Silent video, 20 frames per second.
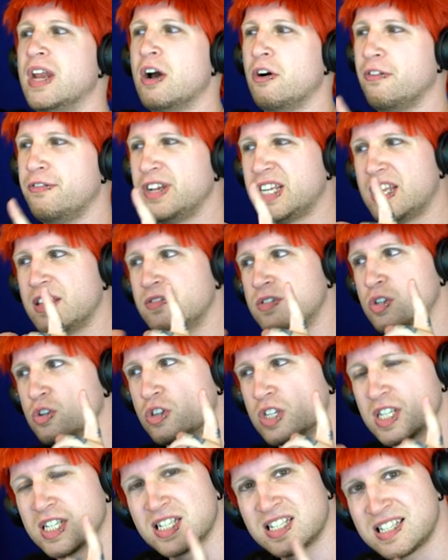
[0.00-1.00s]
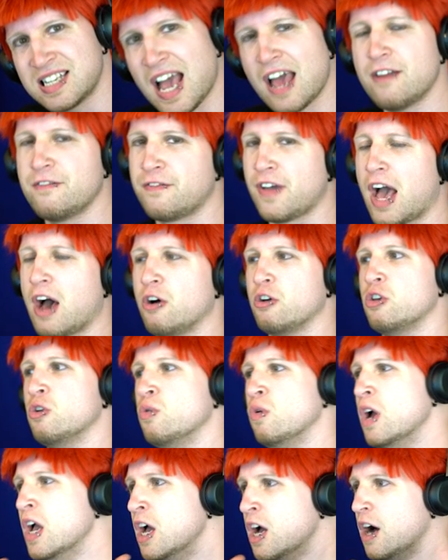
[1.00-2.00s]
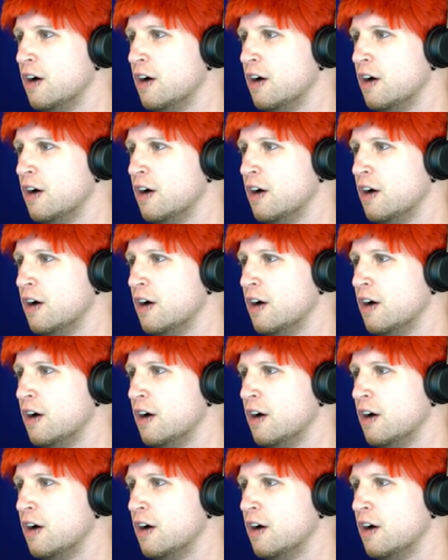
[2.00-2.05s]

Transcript: Now, if it gives you the set value